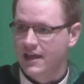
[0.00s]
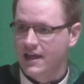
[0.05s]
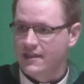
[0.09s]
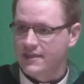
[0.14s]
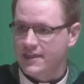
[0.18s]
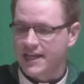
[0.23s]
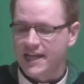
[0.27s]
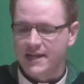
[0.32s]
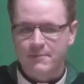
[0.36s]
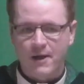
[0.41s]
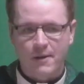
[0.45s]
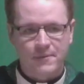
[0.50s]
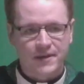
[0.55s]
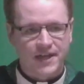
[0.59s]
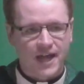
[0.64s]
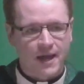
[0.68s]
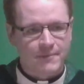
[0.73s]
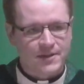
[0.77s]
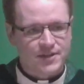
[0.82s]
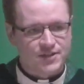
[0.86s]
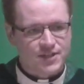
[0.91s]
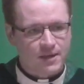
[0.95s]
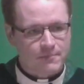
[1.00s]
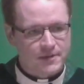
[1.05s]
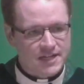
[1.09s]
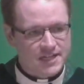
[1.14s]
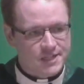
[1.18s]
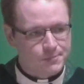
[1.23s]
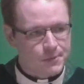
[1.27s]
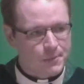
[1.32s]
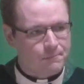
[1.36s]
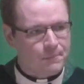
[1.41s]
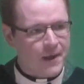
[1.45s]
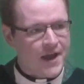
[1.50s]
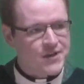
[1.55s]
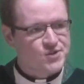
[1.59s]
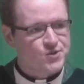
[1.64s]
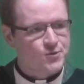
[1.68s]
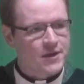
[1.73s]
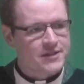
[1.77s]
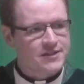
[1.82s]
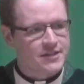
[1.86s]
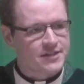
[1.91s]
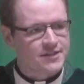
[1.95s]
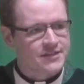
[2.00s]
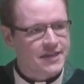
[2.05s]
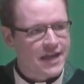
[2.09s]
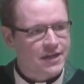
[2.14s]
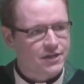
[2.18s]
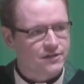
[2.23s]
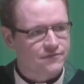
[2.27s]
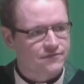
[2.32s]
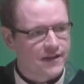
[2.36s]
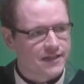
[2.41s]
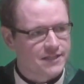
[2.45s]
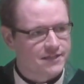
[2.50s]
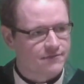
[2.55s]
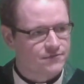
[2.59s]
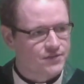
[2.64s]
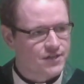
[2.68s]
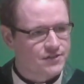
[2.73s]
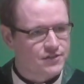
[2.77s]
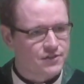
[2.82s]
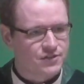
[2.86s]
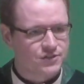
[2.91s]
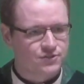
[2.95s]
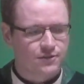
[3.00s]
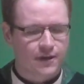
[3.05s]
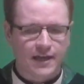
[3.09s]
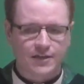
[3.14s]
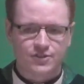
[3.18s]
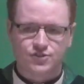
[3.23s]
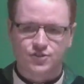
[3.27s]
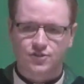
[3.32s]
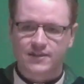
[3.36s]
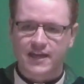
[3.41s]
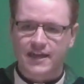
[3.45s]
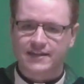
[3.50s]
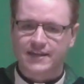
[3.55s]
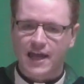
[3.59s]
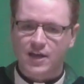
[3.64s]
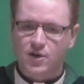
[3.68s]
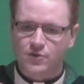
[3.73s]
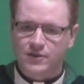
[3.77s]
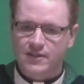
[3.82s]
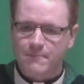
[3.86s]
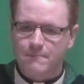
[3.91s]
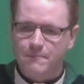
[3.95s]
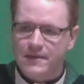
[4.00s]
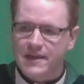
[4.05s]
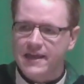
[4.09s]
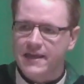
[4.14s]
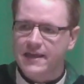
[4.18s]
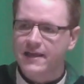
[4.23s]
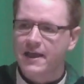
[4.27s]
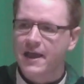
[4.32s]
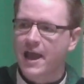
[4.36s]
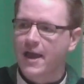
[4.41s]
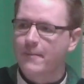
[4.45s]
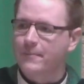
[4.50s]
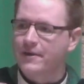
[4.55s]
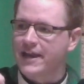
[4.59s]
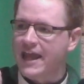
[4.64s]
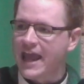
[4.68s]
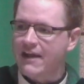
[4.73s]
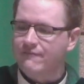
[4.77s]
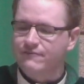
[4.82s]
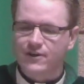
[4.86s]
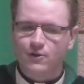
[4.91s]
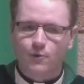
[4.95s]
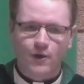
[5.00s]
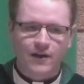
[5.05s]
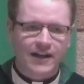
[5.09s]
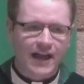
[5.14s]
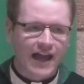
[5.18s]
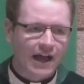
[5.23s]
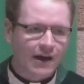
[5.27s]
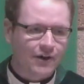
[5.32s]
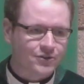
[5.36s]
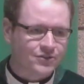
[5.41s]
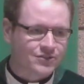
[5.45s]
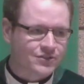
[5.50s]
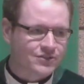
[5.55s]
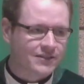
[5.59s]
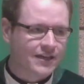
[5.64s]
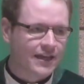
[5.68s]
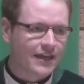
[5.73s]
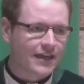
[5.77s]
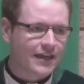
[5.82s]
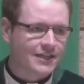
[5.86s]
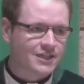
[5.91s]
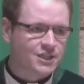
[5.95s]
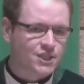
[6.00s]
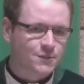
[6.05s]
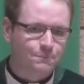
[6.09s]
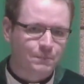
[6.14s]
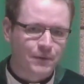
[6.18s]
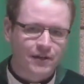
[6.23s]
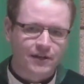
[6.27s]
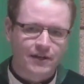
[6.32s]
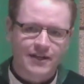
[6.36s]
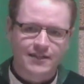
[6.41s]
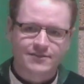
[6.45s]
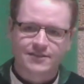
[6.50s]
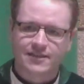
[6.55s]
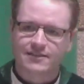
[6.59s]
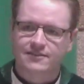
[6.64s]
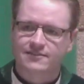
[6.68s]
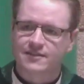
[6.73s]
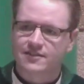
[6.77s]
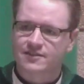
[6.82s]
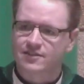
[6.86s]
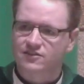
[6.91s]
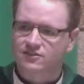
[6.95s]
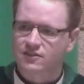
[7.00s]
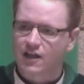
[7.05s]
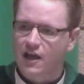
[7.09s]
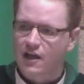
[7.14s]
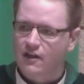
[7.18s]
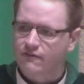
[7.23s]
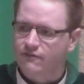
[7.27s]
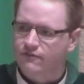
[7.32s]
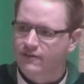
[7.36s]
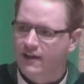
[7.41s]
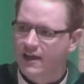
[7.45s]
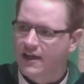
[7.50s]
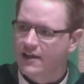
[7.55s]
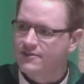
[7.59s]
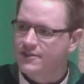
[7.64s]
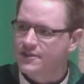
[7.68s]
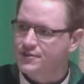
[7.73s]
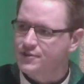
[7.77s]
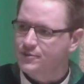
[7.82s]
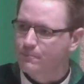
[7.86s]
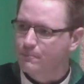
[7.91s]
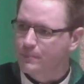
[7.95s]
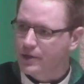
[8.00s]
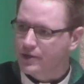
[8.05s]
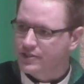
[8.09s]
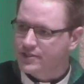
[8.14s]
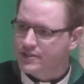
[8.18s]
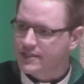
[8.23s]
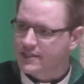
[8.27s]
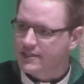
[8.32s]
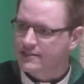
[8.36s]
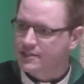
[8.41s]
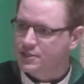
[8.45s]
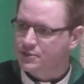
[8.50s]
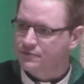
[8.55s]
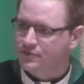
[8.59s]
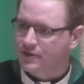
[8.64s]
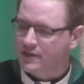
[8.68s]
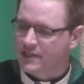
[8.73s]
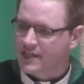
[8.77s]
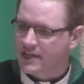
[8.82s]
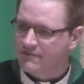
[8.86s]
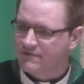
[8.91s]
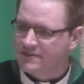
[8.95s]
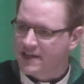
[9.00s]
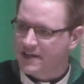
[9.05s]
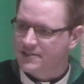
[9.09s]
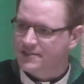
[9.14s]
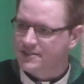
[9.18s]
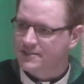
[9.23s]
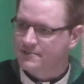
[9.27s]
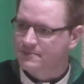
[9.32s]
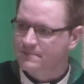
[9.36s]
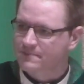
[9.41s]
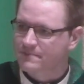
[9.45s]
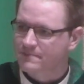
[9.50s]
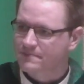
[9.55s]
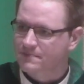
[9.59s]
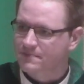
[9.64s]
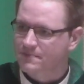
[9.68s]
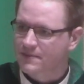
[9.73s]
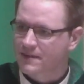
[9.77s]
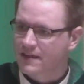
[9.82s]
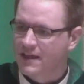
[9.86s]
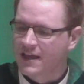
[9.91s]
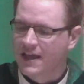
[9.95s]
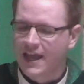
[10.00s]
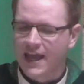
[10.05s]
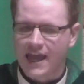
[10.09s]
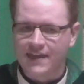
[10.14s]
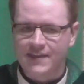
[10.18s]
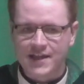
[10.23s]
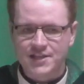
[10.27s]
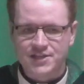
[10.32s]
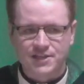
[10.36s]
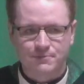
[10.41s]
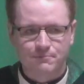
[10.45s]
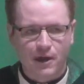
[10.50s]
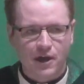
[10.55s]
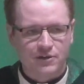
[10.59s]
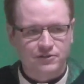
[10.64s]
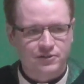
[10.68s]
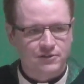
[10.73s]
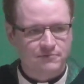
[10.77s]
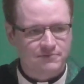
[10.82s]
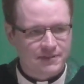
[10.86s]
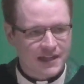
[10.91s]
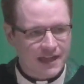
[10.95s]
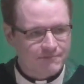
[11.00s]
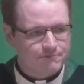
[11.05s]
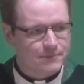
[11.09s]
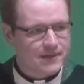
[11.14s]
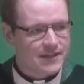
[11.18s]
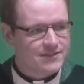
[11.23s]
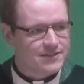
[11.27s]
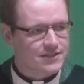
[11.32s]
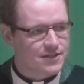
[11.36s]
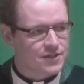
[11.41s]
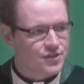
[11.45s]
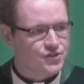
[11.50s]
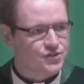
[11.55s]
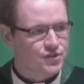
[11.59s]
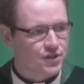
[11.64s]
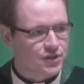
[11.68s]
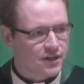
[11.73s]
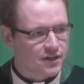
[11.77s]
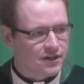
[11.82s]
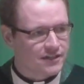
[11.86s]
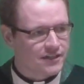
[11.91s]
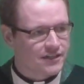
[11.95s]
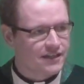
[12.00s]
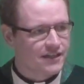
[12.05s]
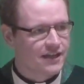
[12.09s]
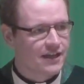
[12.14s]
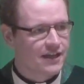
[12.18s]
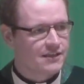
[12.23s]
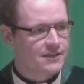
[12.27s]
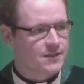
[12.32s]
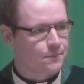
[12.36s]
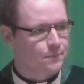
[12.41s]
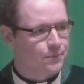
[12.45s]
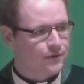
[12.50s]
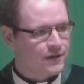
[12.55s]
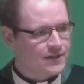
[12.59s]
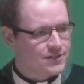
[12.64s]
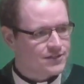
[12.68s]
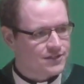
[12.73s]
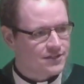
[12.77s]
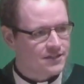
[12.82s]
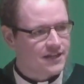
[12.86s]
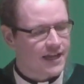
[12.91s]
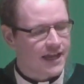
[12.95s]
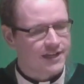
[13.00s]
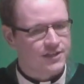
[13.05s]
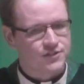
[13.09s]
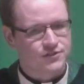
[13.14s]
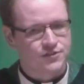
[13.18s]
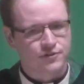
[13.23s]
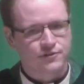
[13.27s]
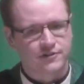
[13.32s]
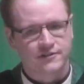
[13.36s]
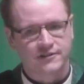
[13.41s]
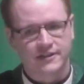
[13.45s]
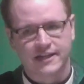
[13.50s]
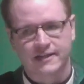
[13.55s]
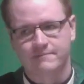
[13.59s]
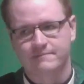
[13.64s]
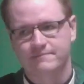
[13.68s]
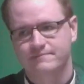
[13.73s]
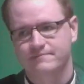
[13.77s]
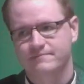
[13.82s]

thinking about becoming somebody to perpetuate the sacrifice of Jesus Christ so that not only me, but everyone else experiences this love, this mercy, this forgiveness. And that small group led me to discern the priesthood externally.